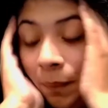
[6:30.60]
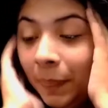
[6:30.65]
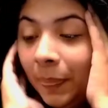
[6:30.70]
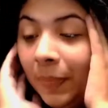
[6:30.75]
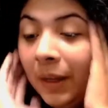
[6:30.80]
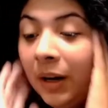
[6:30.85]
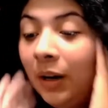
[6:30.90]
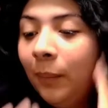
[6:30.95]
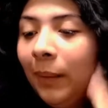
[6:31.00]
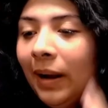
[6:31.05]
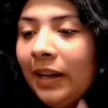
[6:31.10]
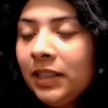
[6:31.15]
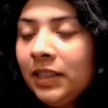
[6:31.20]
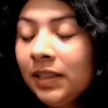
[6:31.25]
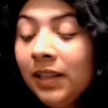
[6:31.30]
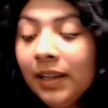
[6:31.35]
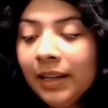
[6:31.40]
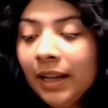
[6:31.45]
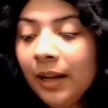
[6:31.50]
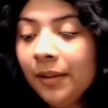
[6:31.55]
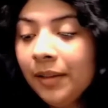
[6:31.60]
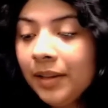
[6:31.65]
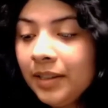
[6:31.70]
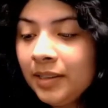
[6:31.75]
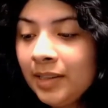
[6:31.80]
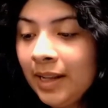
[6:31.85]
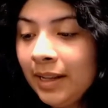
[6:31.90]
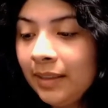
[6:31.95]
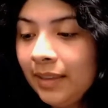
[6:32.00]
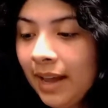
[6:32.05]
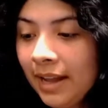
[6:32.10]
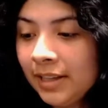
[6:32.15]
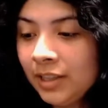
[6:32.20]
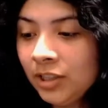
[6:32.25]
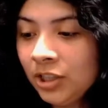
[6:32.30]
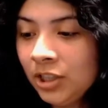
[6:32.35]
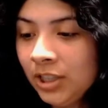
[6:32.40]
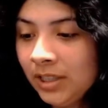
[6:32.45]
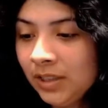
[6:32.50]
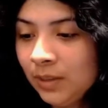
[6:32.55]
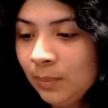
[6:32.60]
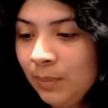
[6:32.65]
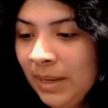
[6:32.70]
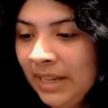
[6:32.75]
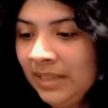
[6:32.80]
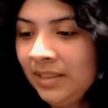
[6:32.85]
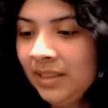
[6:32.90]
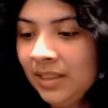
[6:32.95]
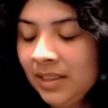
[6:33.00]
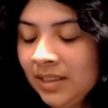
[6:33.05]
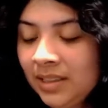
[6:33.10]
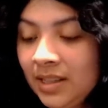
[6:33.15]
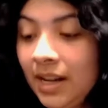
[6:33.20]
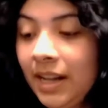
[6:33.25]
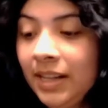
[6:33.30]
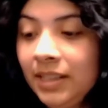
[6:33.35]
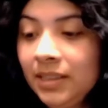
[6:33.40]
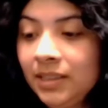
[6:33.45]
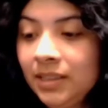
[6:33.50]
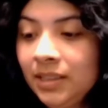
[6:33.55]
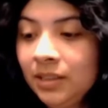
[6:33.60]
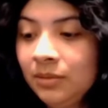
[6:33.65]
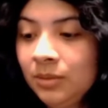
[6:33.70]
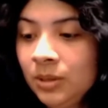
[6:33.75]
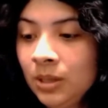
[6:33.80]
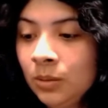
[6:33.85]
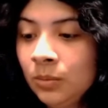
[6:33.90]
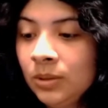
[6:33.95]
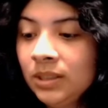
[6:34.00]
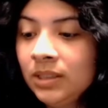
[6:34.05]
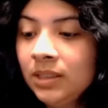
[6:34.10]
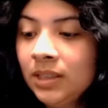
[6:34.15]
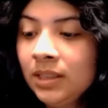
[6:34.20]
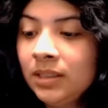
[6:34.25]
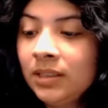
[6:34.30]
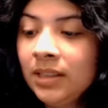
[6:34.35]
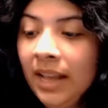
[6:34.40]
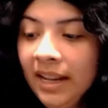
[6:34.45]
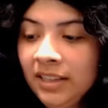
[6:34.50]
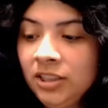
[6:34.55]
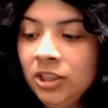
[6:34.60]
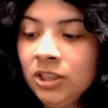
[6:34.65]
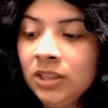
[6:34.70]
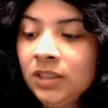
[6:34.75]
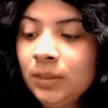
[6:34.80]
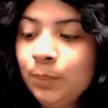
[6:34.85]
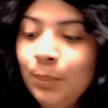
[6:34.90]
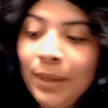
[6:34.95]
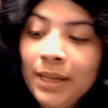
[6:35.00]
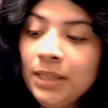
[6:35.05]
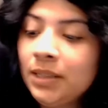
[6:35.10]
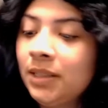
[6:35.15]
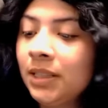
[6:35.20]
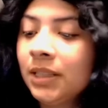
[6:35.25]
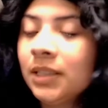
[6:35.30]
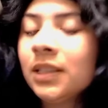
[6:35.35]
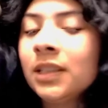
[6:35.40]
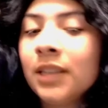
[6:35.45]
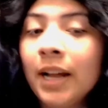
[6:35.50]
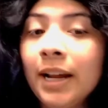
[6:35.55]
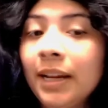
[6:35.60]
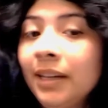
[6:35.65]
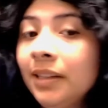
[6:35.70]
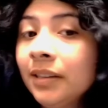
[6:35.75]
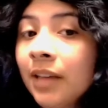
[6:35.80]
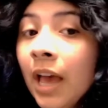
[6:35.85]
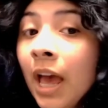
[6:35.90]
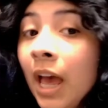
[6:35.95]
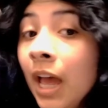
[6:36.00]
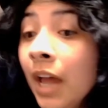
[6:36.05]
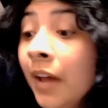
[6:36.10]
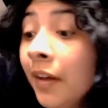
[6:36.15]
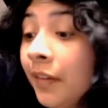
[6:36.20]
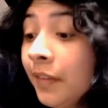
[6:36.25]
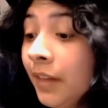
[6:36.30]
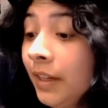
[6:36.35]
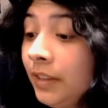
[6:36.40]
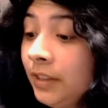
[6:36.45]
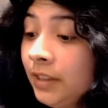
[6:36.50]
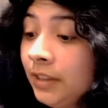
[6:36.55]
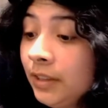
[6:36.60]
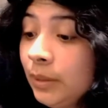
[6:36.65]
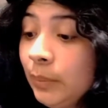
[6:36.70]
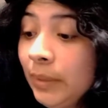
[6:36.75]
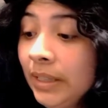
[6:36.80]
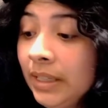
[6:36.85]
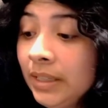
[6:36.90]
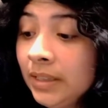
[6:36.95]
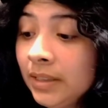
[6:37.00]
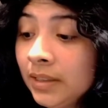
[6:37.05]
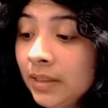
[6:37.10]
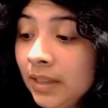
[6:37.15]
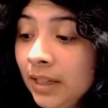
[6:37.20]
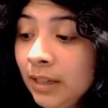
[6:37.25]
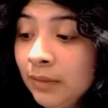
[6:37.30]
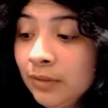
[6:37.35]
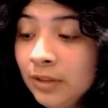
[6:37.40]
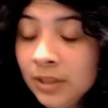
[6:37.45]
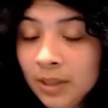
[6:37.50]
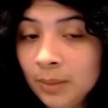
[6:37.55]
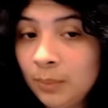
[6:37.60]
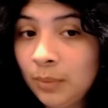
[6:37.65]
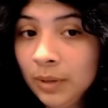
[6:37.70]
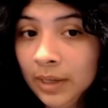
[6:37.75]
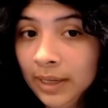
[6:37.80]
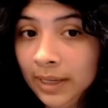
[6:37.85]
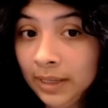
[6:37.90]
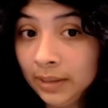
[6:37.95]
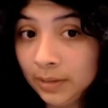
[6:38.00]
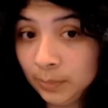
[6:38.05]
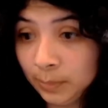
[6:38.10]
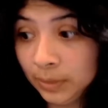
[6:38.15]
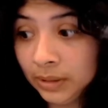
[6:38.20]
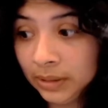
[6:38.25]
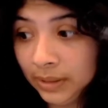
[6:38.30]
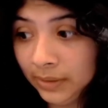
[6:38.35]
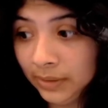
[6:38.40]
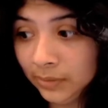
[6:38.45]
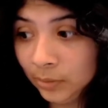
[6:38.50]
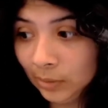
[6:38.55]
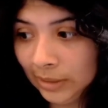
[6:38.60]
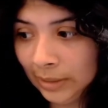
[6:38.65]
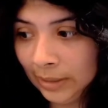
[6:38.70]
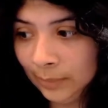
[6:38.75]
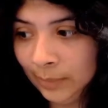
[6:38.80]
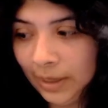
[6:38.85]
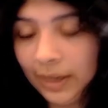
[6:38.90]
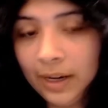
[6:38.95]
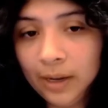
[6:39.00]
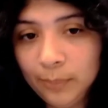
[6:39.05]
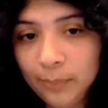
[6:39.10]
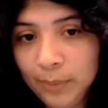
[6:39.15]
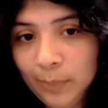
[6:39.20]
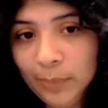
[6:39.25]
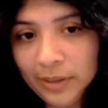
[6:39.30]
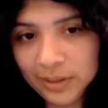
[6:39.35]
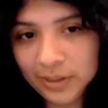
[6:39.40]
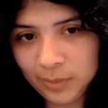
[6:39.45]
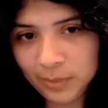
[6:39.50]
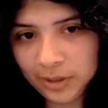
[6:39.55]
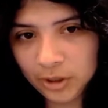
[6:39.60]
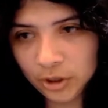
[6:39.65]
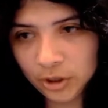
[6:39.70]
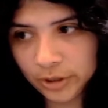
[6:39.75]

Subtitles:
I just like how they say that's just basic science. If someone says that's just basic science, that just means if somebody else believes what I made up, it must be true.